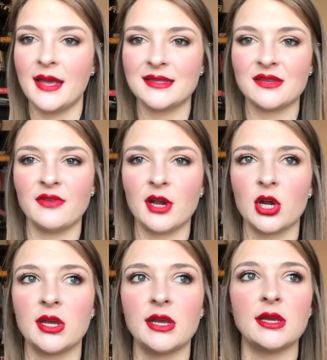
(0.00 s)
It's a
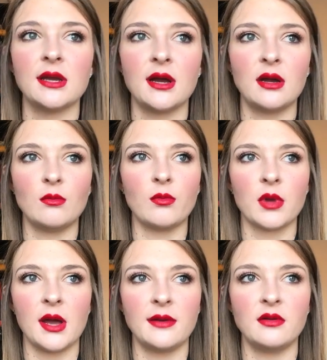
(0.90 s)
very
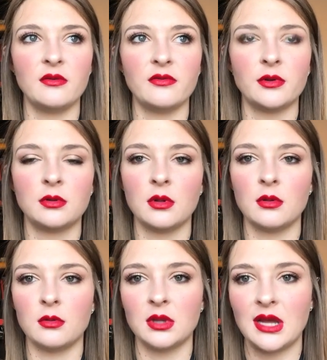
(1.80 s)
kind of
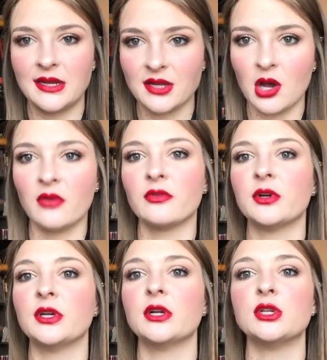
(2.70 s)
light
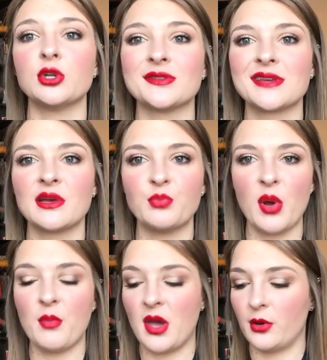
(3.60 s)
coverage, your skin
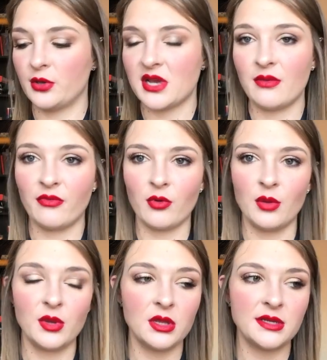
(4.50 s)
but better type
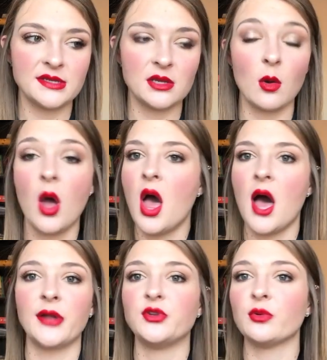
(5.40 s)
formula, so
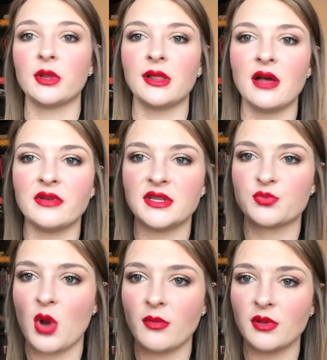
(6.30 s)
I do really love it.
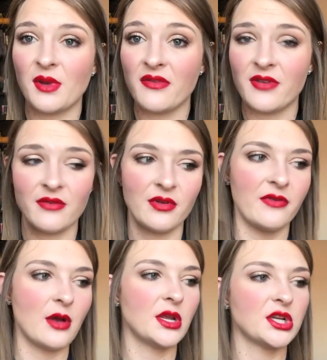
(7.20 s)
It's probably my favorite
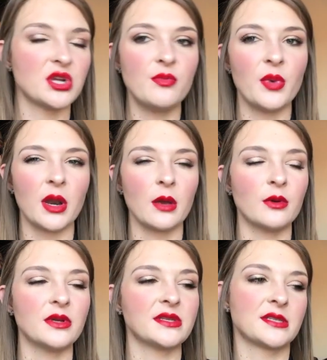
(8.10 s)
foundation, but I
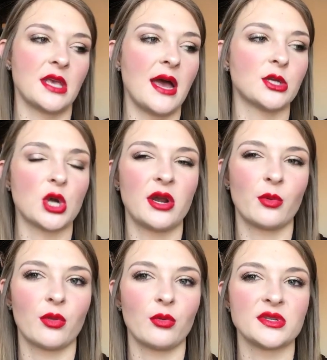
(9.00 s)
was trying to
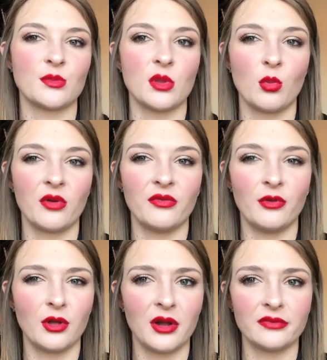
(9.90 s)
work through some of the more
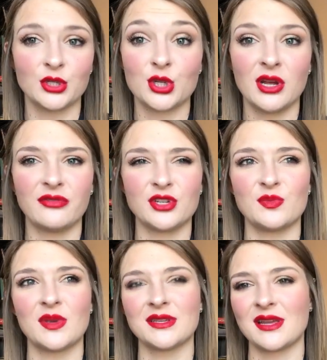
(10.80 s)
full coverage stuff
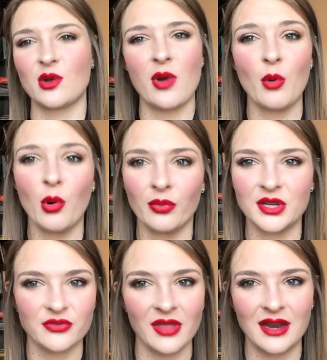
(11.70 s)
just because I know I won't
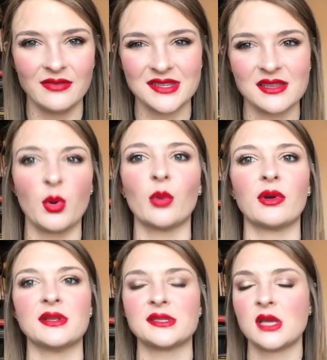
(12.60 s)
reach for that in the summer
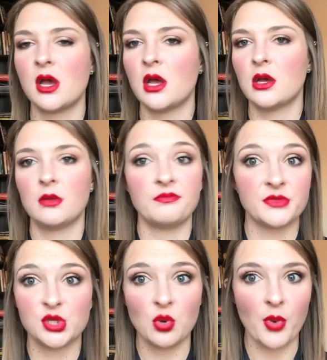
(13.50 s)
when it's
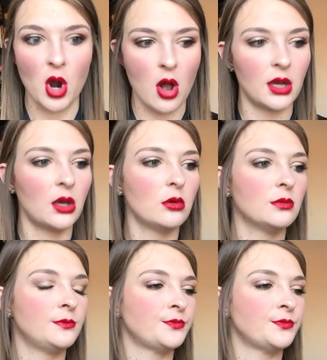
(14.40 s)
super hot out.